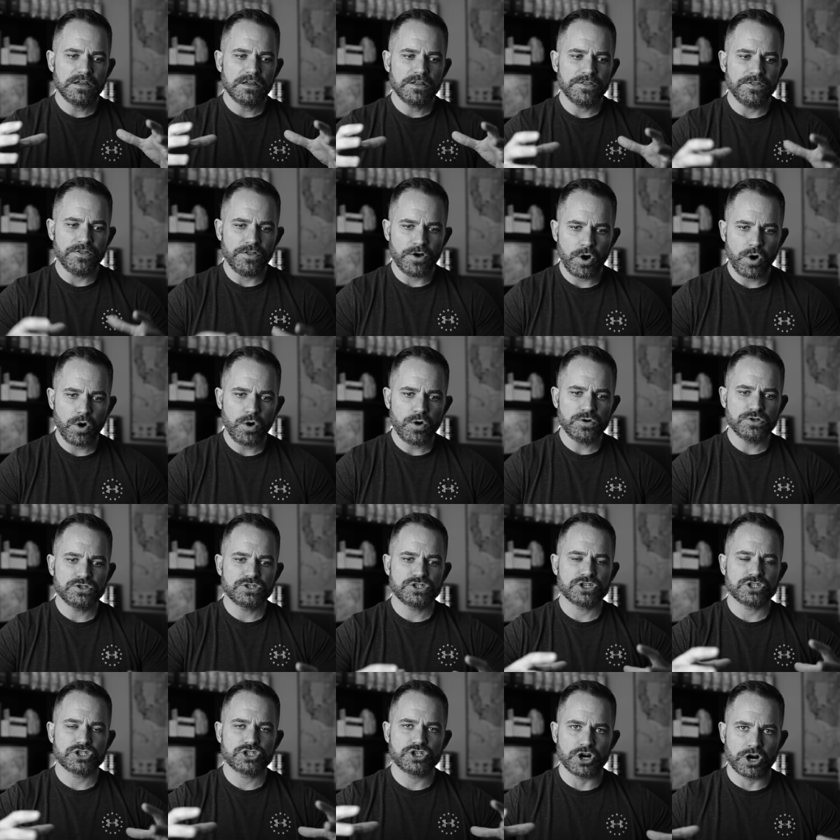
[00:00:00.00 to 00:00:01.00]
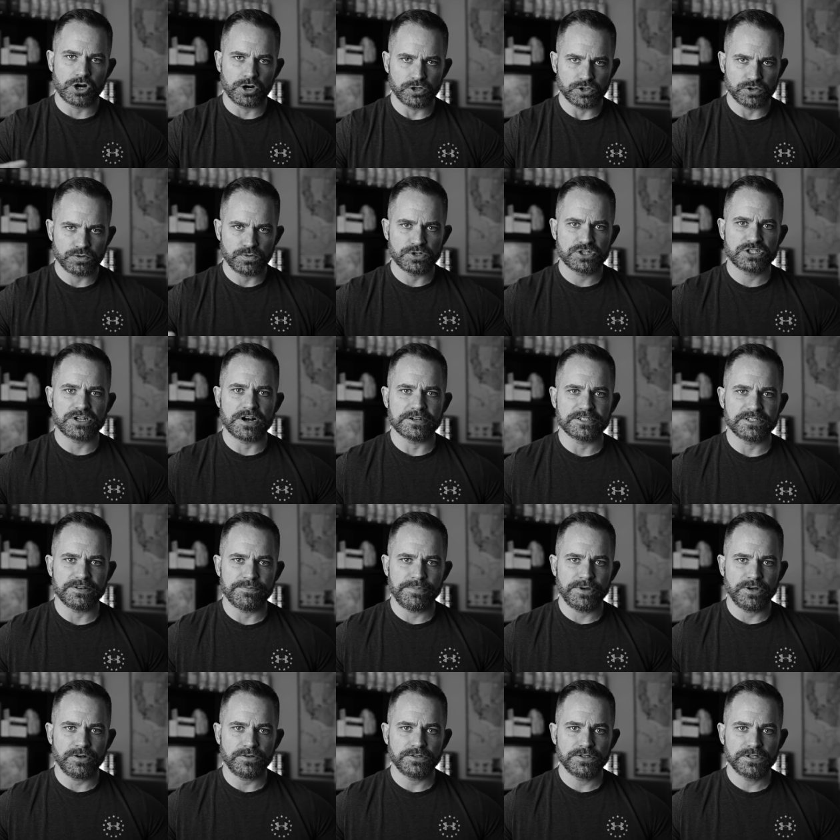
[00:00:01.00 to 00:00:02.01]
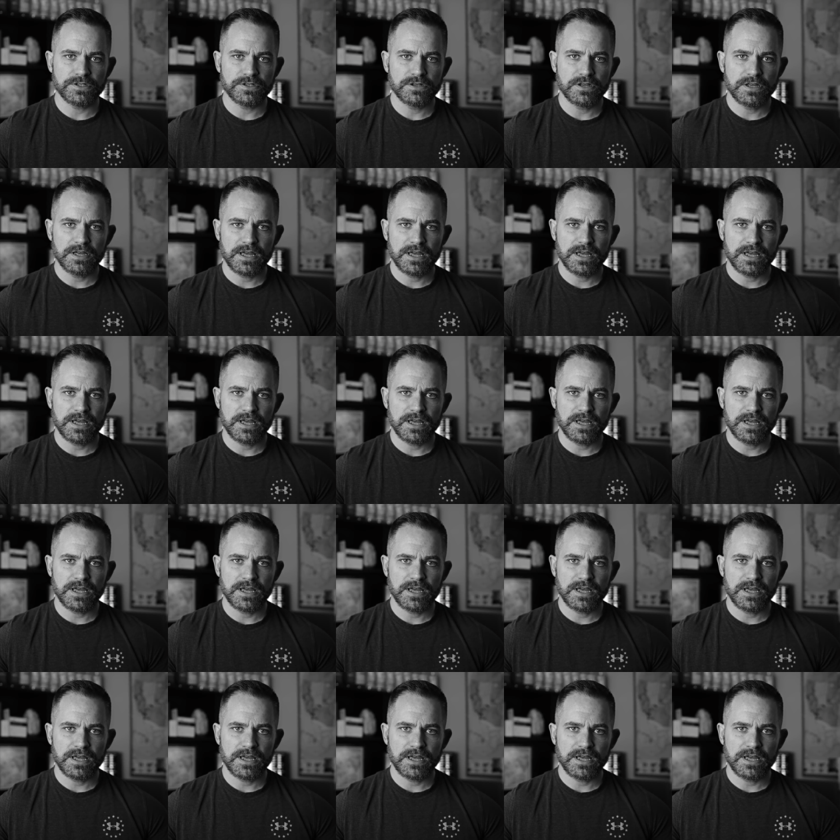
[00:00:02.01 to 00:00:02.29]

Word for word: those circles will start to build.